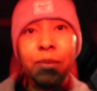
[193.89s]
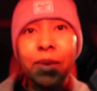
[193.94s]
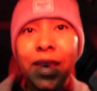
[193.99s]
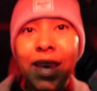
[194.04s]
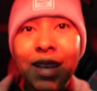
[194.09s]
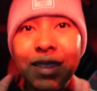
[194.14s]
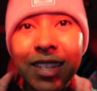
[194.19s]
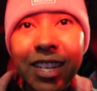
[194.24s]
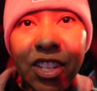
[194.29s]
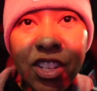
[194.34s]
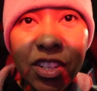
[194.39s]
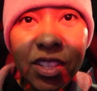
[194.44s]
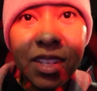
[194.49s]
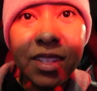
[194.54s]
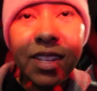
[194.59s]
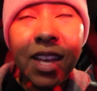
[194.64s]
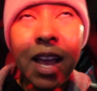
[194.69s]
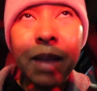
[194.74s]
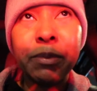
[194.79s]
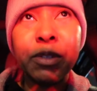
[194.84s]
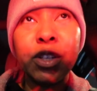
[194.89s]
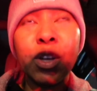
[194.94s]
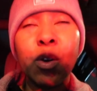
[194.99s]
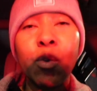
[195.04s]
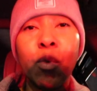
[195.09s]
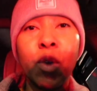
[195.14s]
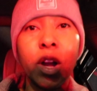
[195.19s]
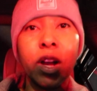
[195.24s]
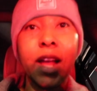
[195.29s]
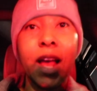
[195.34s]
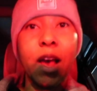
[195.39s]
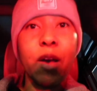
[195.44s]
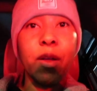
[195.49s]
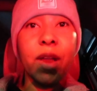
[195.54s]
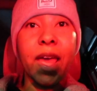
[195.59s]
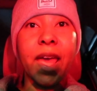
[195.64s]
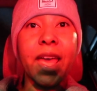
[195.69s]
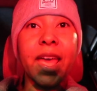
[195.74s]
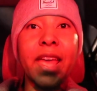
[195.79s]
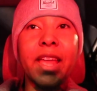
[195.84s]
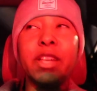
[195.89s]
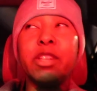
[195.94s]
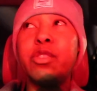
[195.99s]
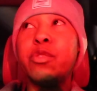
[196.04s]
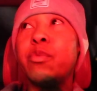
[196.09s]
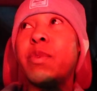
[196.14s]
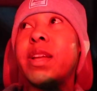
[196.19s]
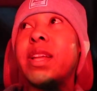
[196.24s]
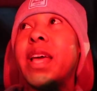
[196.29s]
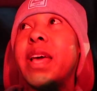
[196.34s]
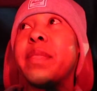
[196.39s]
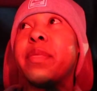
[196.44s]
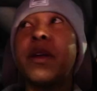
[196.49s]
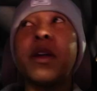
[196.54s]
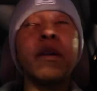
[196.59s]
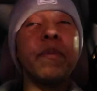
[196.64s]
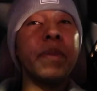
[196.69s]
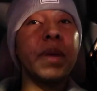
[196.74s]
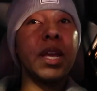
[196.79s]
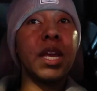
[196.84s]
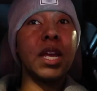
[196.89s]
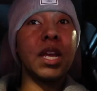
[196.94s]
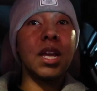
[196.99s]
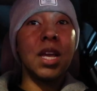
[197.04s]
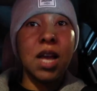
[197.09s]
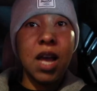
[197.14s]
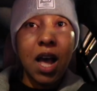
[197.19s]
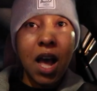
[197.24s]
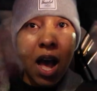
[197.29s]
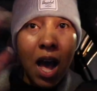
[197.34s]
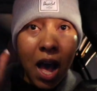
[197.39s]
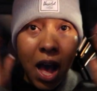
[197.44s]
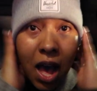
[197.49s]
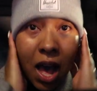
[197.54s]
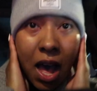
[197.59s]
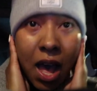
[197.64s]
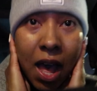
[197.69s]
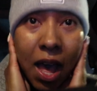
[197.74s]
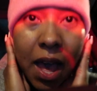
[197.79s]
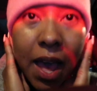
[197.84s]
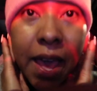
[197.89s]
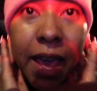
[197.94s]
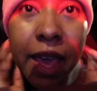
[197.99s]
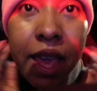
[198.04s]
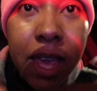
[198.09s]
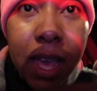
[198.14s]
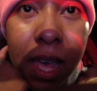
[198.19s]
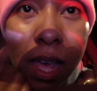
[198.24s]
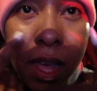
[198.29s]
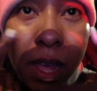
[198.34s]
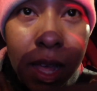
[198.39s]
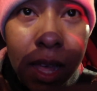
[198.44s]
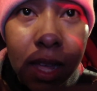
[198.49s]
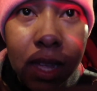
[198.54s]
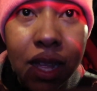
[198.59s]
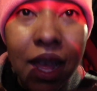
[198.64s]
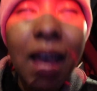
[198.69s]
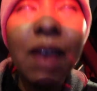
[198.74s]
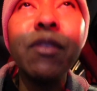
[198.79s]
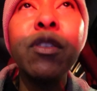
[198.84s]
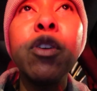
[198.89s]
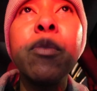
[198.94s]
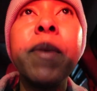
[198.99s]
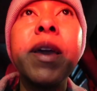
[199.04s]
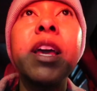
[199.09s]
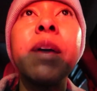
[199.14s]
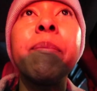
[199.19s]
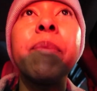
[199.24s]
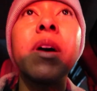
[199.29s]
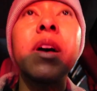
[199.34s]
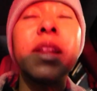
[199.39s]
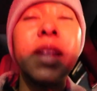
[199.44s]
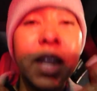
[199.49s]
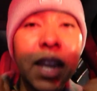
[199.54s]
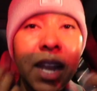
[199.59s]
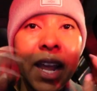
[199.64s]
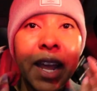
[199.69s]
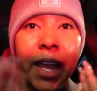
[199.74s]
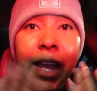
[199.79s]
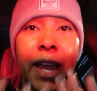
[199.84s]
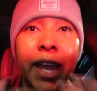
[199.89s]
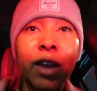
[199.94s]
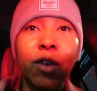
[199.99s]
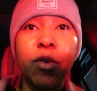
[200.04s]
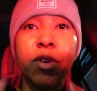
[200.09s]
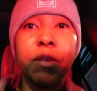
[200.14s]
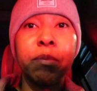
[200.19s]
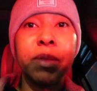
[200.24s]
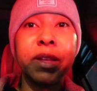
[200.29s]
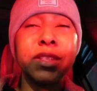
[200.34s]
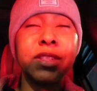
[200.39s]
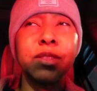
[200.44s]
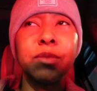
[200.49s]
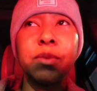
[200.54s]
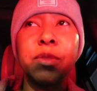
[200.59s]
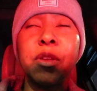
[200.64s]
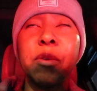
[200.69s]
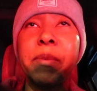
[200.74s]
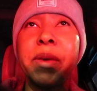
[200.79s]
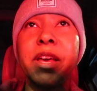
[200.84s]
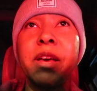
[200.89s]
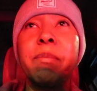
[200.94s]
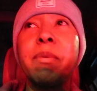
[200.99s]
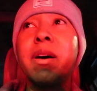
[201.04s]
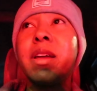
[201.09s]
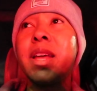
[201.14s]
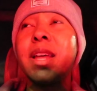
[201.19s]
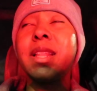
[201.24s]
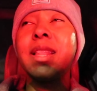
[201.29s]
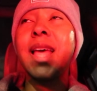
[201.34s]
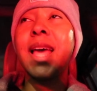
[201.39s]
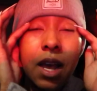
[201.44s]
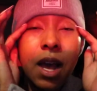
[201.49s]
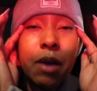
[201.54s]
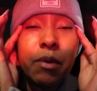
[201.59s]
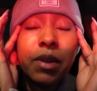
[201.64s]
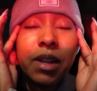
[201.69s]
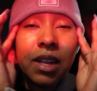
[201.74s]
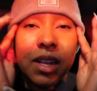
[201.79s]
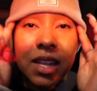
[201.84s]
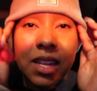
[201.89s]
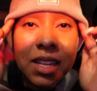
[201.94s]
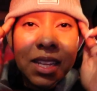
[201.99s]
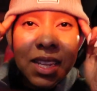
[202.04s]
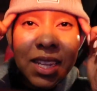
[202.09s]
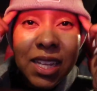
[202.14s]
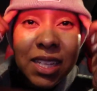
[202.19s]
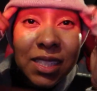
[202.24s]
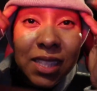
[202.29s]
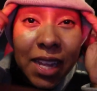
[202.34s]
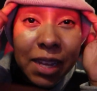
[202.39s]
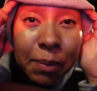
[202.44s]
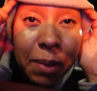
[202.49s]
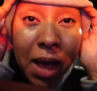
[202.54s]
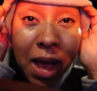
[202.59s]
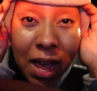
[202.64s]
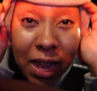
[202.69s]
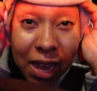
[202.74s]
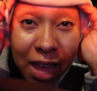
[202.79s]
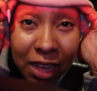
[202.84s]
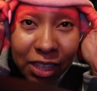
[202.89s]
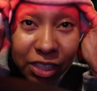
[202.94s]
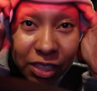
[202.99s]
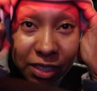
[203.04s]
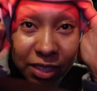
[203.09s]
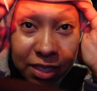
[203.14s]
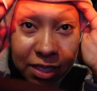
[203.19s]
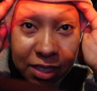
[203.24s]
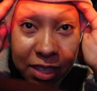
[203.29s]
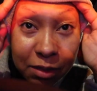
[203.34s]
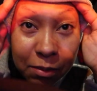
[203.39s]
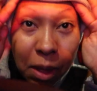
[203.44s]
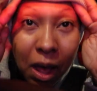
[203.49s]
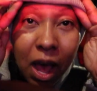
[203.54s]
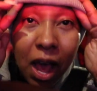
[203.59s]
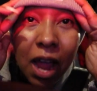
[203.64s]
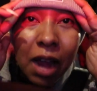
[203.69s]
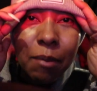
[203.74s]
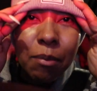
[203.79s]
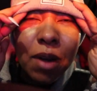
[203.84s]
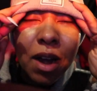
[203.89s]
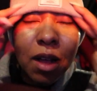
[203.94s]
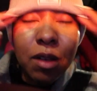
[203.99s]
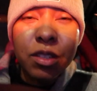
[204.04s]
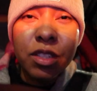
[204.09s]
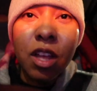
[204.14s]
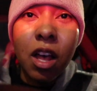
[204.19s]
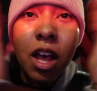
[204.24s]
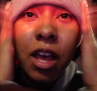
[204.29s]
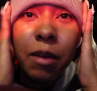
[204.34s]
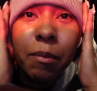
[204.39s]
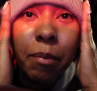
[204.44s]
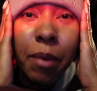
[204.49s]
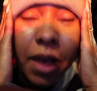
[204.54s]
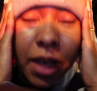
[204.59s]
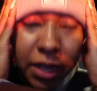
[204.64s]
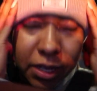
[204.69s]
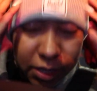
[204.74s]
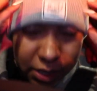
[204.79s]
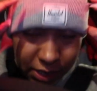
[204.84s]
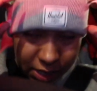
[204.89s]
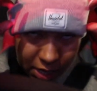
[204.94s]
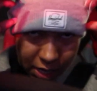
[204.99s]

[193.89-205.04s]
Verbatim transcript: because I took the time to go work out and do red light therapy, I have no makeup on and I hate going to places with no makeup on. I, I would at least like my eyelashes and some eyebrows on, but